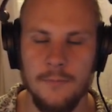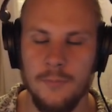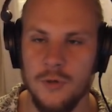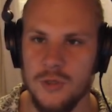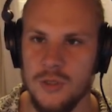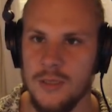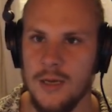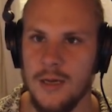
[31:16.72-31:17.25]

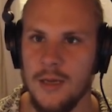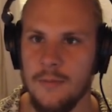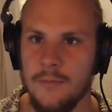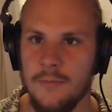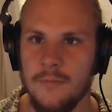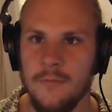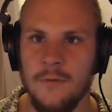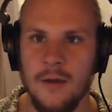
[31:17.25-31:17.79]
Personally, I
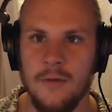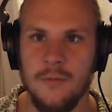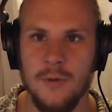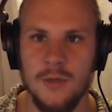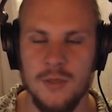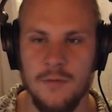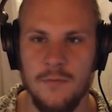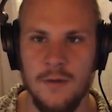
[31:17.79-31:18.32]
am very
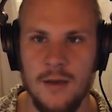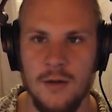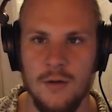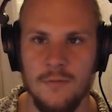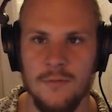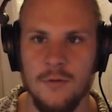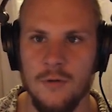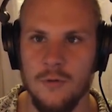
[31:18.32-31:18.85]
much a fan
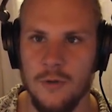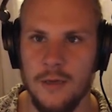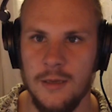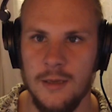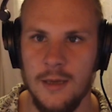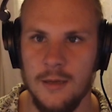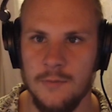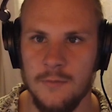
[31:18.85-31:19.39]
of
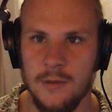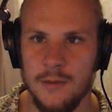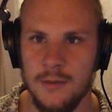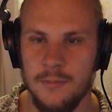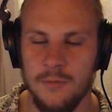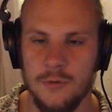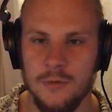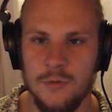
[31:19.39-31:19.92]
looking at what
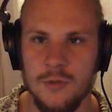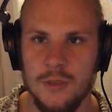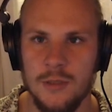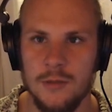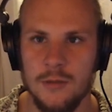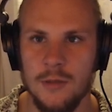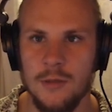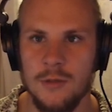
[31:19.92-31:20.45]
I'm
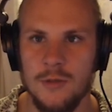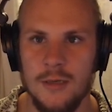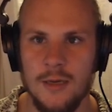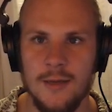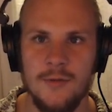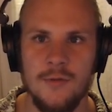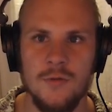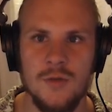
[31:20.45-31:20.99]
producing, so I
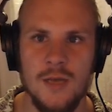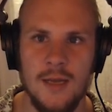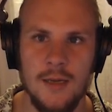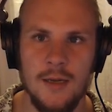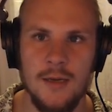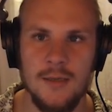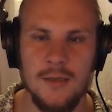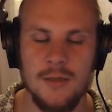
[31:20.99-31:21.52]
like to use
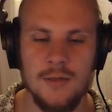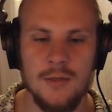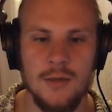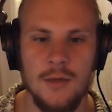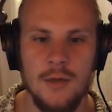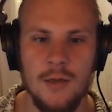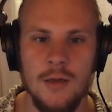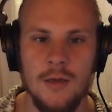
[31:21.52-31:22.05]
analyzers.
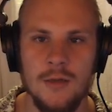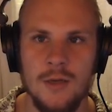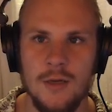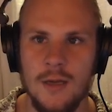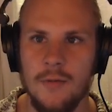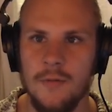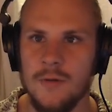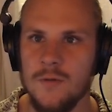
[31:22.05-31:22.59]
So I
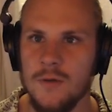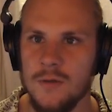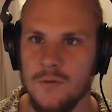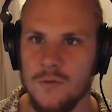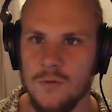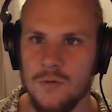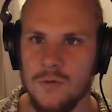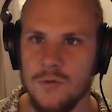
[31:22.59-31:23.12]
now want to
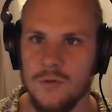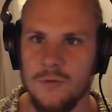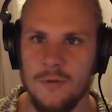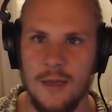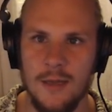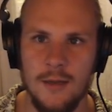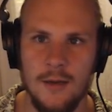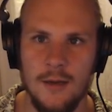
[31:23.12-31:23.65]
introduce you to
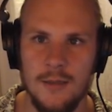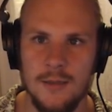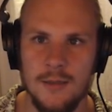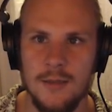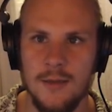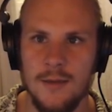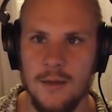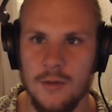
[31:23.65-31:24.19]
an analyzer
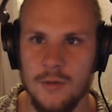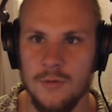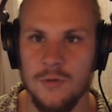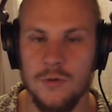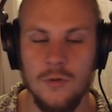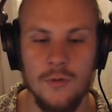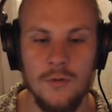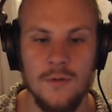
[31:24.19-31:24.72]
that I
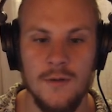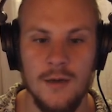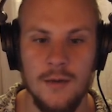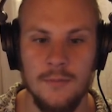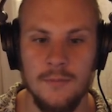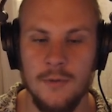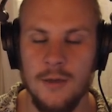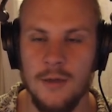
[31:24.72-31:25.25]
use all the
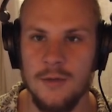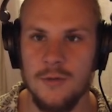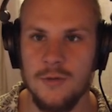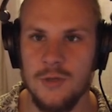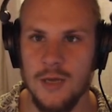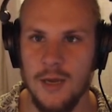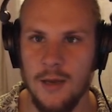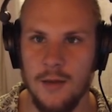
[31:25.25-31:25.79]
time to
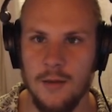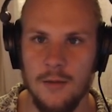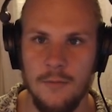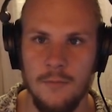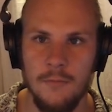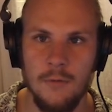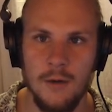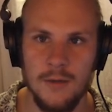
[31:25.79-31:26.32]
check
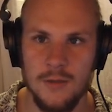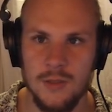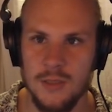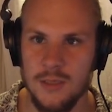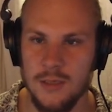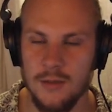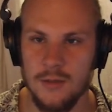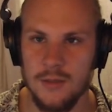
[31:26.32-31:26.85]
what
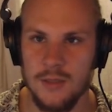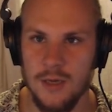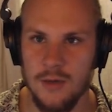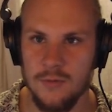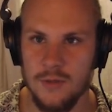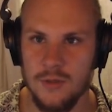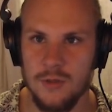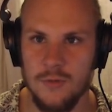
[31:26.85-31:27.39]
a
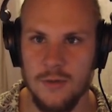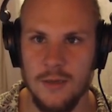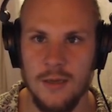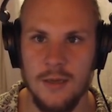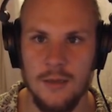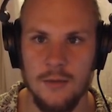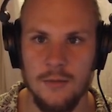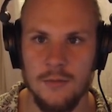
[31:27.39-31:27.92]
sound is doing
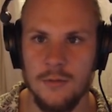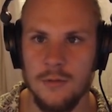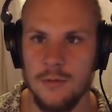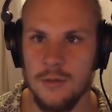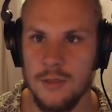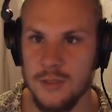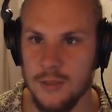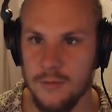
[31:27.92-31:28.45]
in
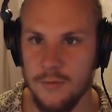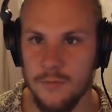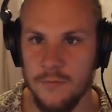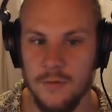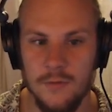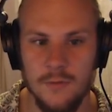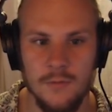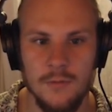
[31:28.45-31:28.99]
the stereo
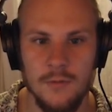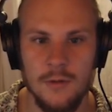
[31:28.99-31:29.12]
field.